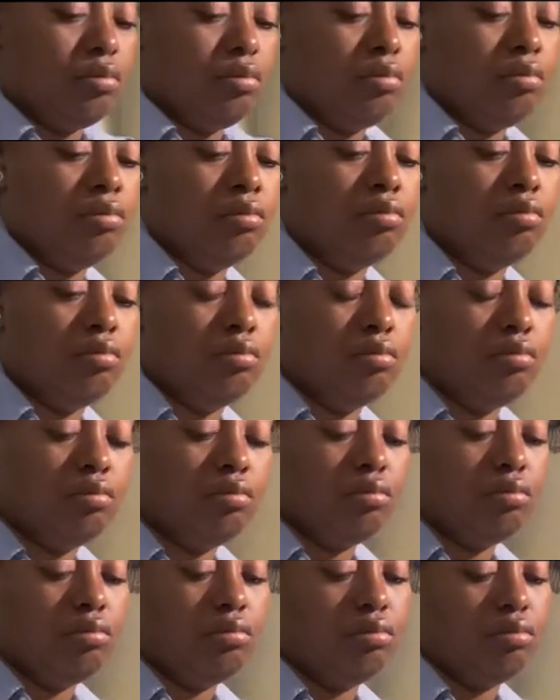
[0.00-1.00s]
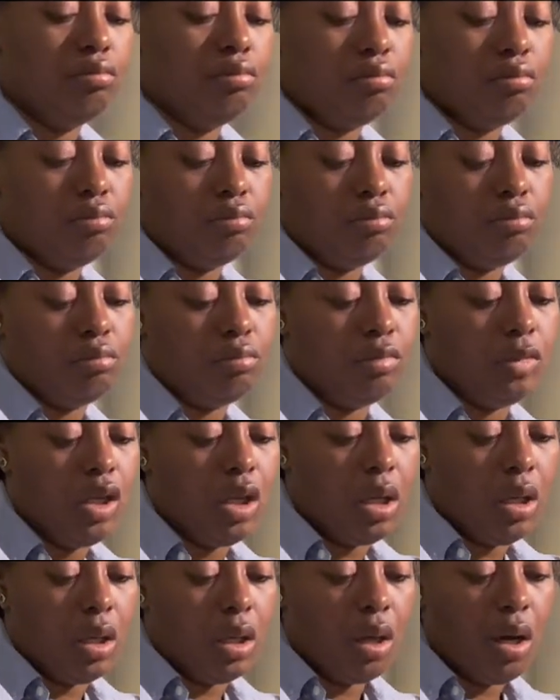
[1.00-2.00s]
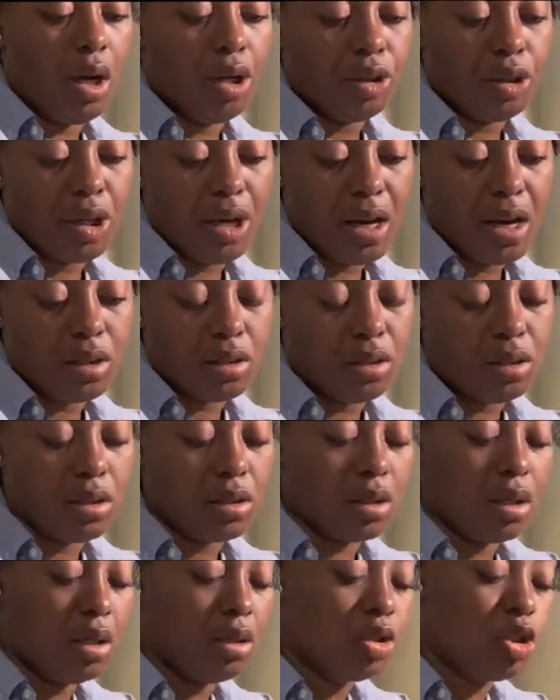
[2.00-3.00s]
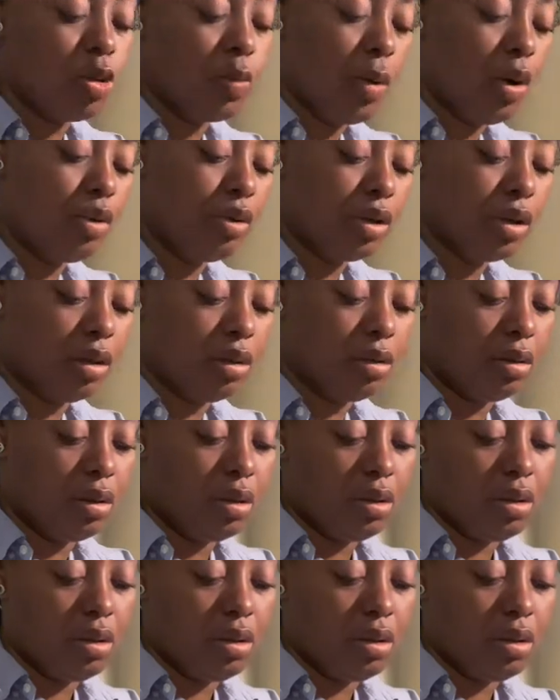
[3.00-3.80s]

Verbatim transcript: Hmm. Unconscious, unspoken.